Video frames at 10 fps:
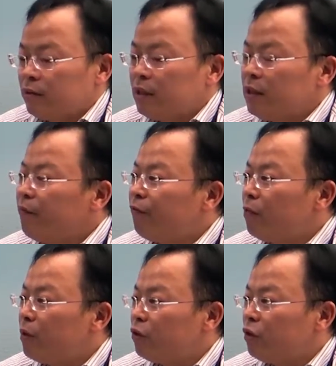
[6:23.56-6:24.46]
this
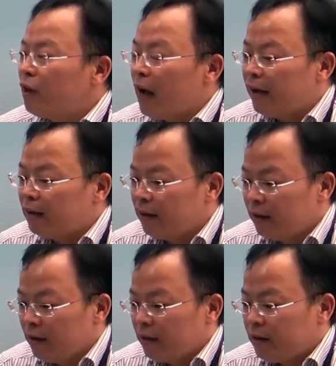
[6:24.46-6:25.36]
information and
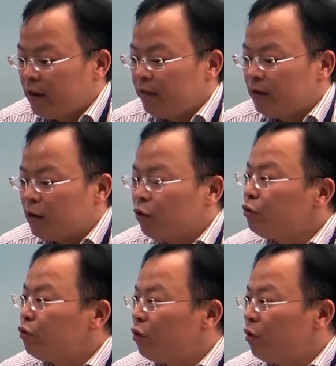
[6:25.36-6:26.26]
give the
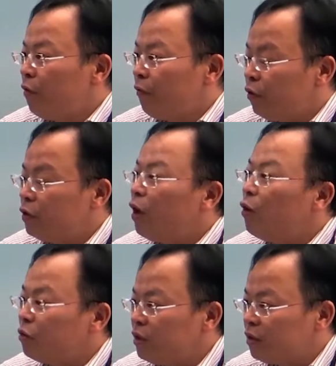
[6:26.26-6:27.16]
control for the
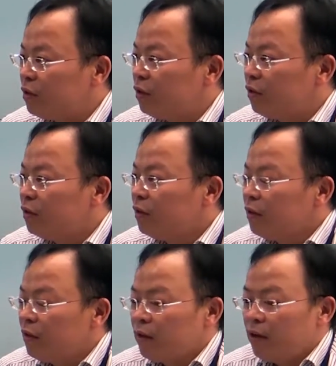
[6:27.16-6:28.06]
whole system.
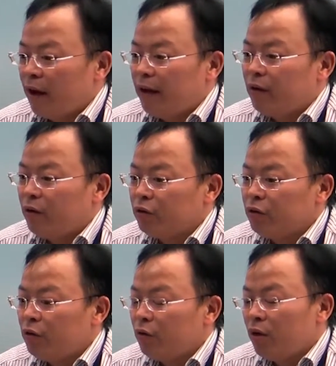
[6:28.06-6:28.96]
And
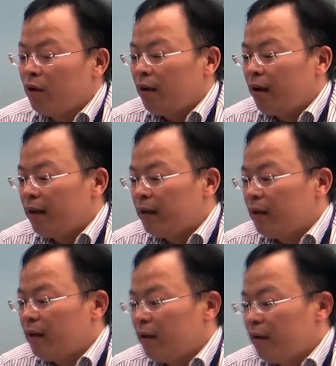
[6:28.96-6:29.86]
also, like
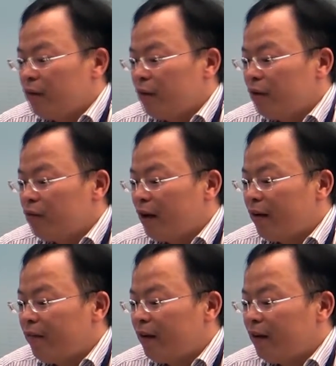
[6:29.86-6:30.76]
you want to
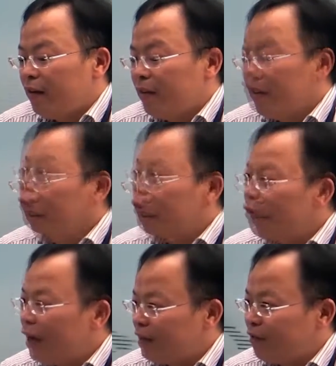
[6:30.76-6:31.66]
have a phone
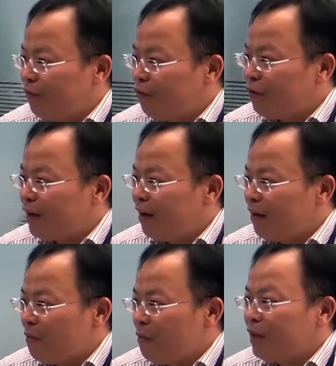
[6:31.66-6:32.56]
call at the phone car
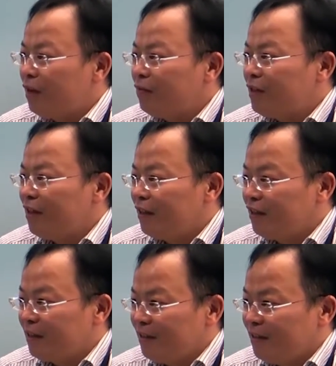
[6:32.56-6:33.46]
without
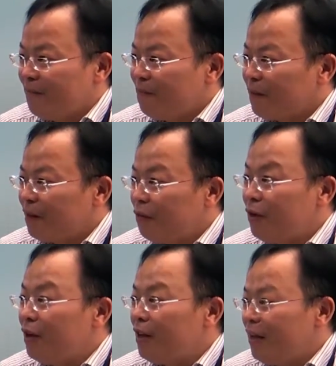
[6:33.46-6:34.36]

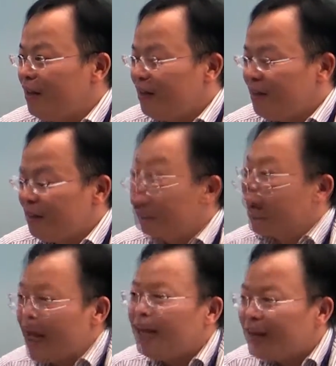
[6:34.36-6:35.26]
really
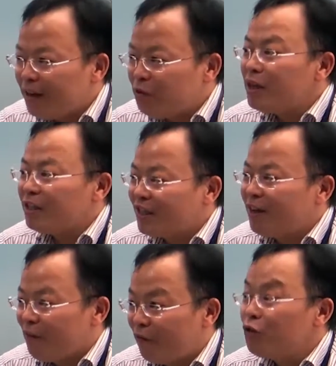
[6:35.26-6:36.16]
bring any risk
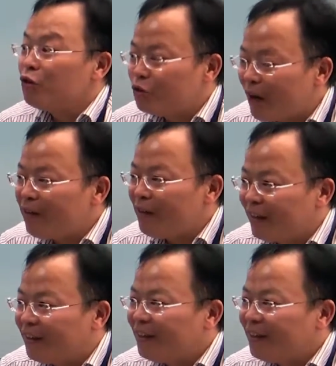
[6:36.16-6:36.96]
for your driving.